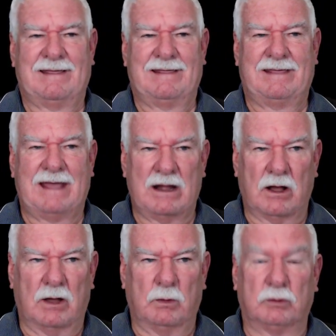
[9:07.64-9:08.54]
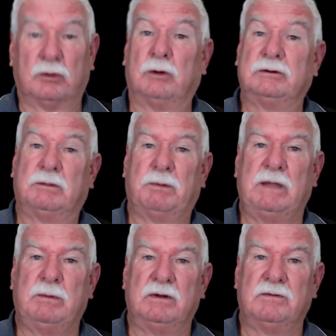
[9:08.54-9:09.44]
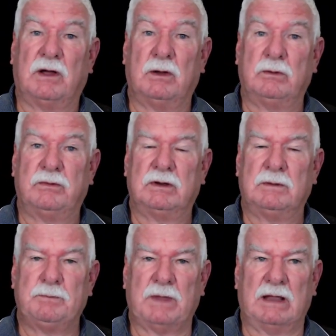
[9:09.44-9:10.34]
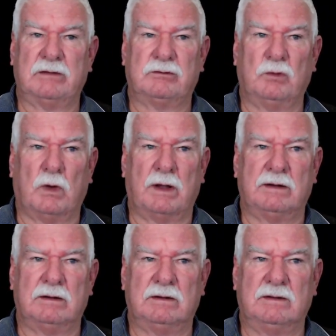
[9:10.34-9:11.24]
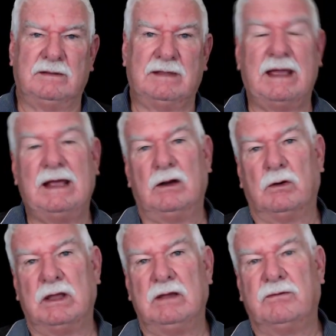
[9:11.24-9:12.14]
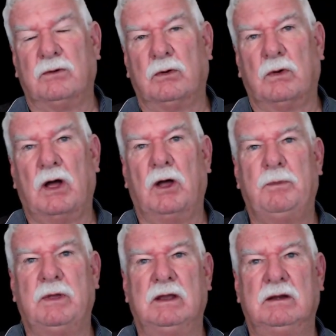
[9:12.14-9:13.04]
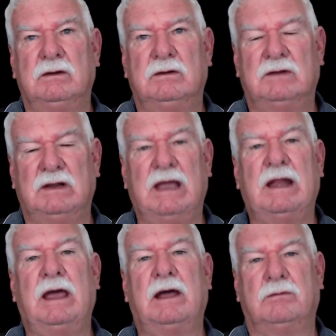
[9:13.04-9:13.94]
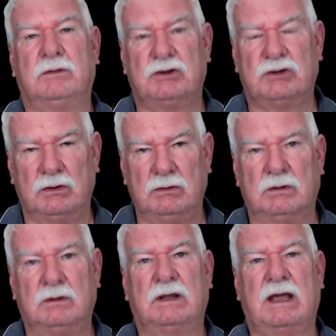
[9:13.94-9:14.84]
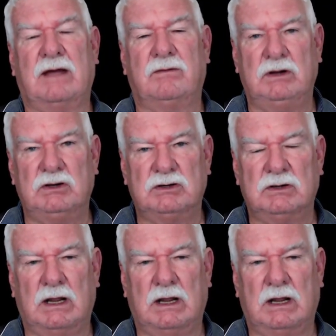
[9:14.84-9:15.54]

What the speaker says: Then I will talk to the people involved as to what they're looking for or hoping to get out of the shoot and the coverage.